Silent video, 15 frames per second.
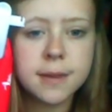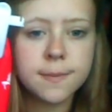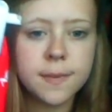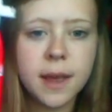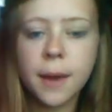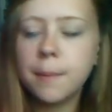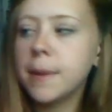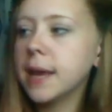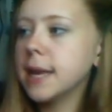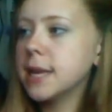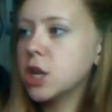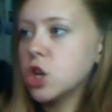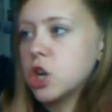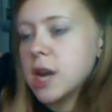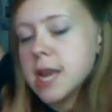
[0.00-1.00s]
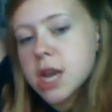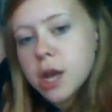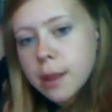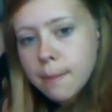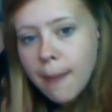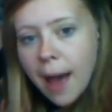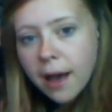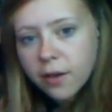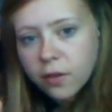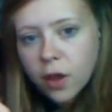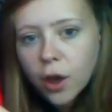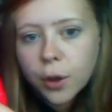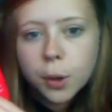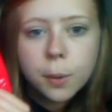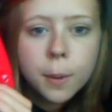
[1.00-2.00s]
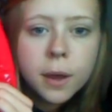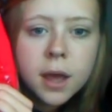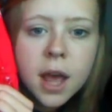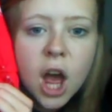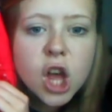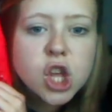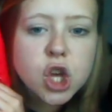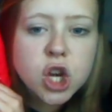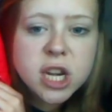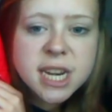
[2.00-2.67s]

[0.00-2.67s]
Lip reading: It is stretchy at the back though, good